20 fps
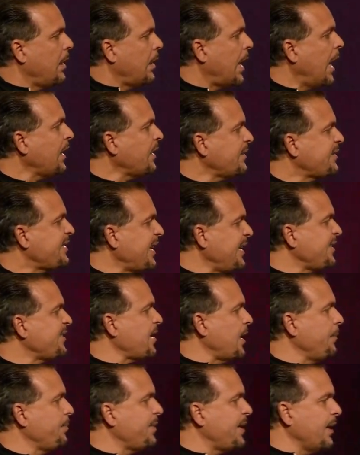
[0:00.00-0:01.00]
I'm going to say
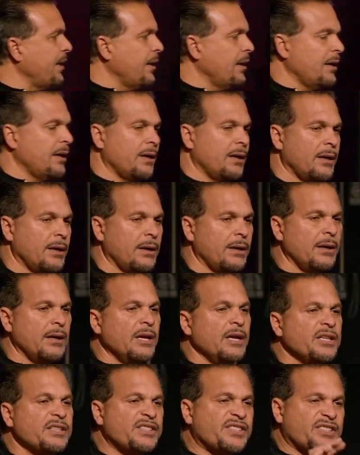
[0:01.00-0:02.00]
something.
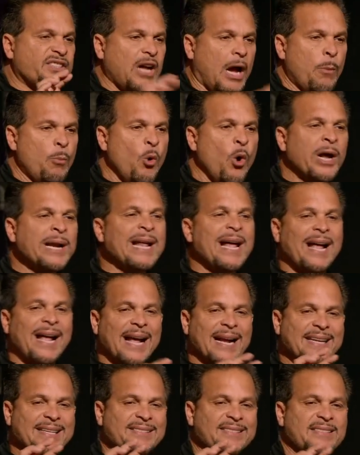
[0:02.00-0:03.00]
Someone
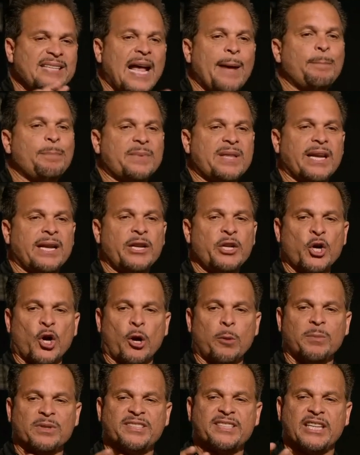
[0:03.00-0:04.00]
accepting your
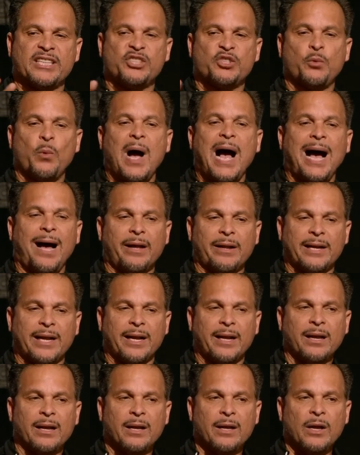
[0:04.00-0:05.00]

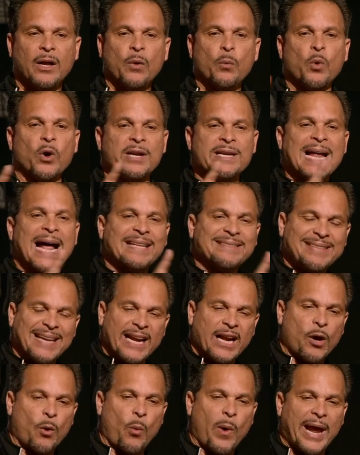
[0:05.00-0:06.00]
homosexuality will not
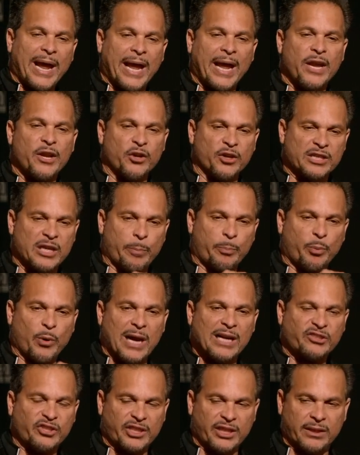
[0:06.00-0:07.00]
take away your
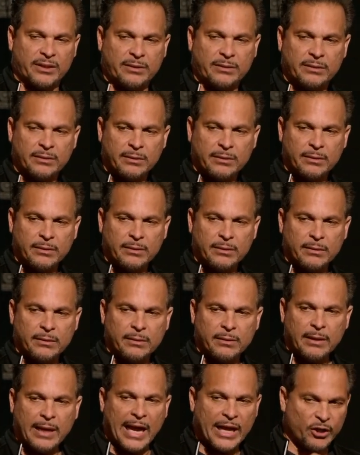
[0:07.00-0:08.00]
depression
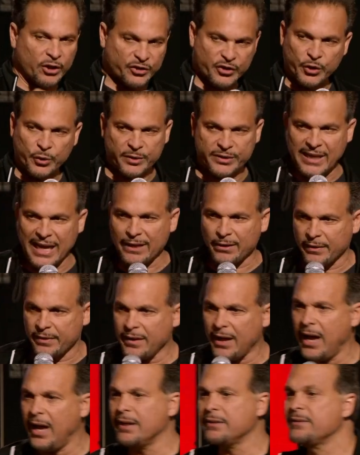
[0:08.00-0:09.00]
and your suicidal
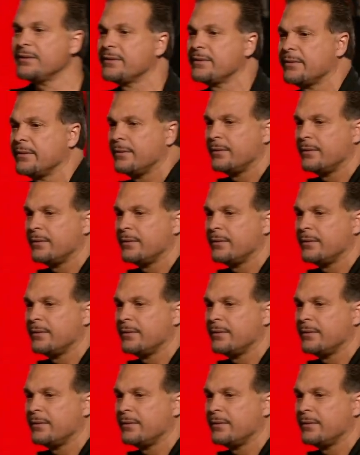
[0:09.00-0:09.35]
thoughts.